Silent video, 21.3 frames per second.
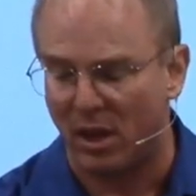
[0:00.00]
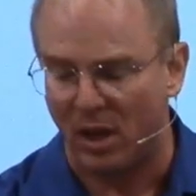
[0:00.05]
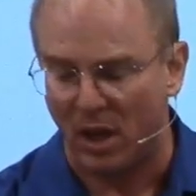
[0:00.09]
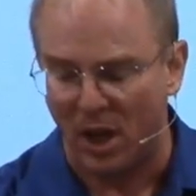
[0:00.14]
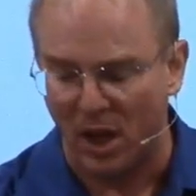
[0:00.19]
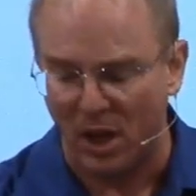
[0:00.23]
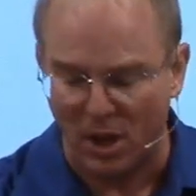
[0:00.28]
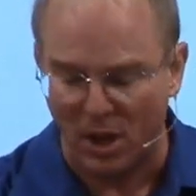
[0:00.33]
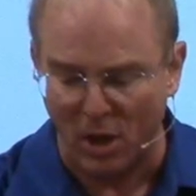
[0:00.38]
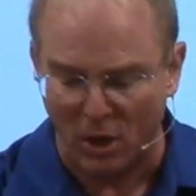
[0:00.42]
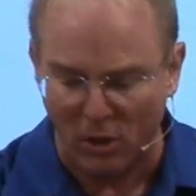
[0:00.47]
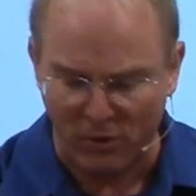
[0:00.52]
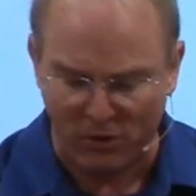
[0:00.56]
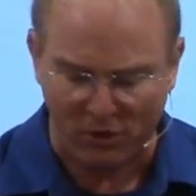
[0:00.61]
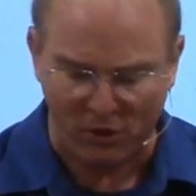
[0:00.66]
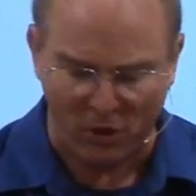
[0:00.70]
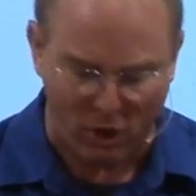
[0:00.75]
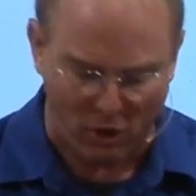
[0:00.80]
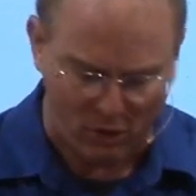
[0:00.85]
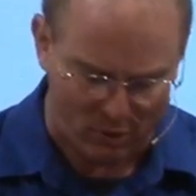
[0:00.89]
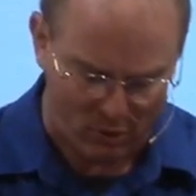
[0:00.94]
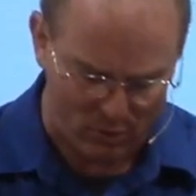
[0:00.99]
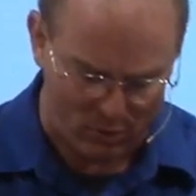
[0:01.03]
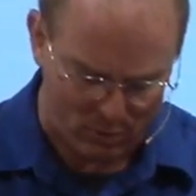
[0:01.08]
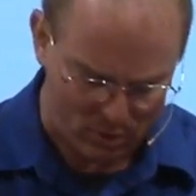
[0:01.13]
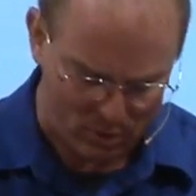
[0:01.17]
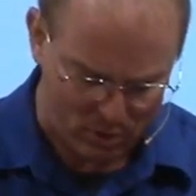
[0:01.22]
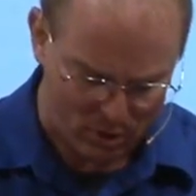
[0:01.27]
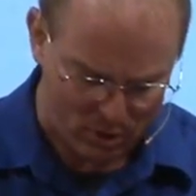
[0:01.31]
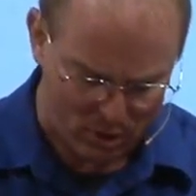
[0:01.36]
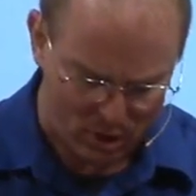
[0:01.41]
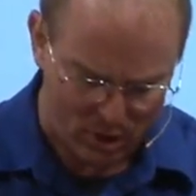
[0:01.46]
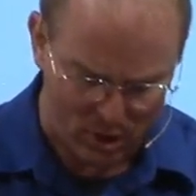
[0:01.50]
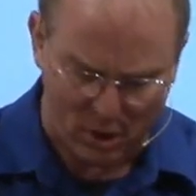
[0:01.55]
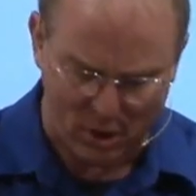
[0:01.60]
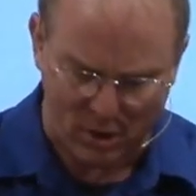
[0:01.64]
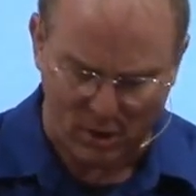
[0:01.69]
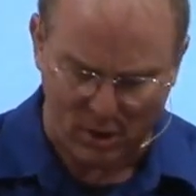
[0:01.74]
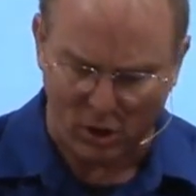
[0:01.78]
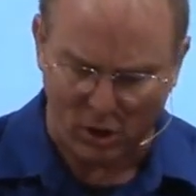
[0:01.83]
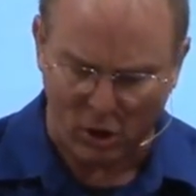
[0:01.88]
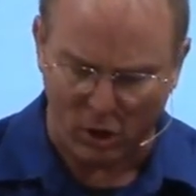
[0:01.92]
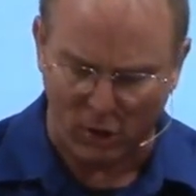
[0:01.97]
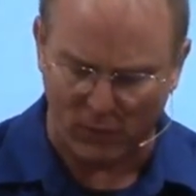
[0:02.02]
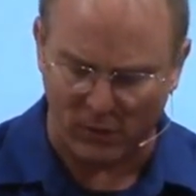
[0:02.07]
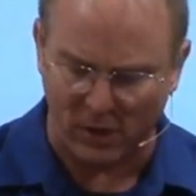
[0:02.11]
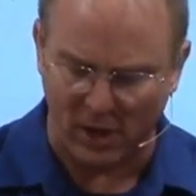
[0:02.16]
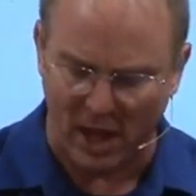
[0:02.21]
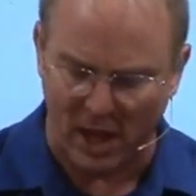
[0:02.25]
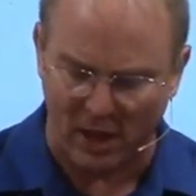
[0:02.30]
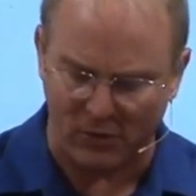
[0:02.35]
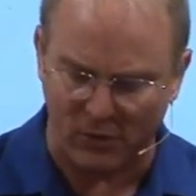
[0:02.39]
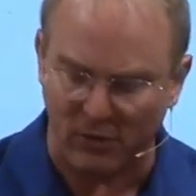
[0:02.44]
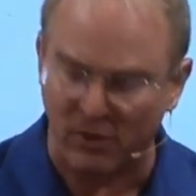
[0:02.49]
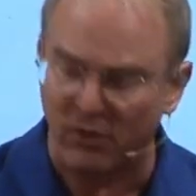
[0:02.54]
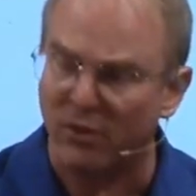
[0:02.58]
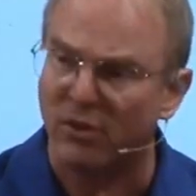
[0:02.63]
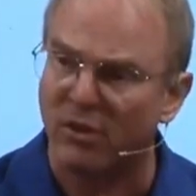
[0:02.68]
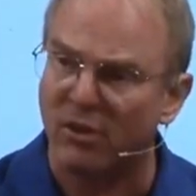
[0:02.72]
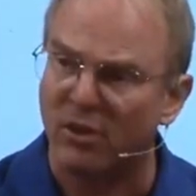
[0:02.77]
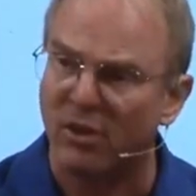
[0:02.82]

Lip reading: in their sorrow over Lazarus.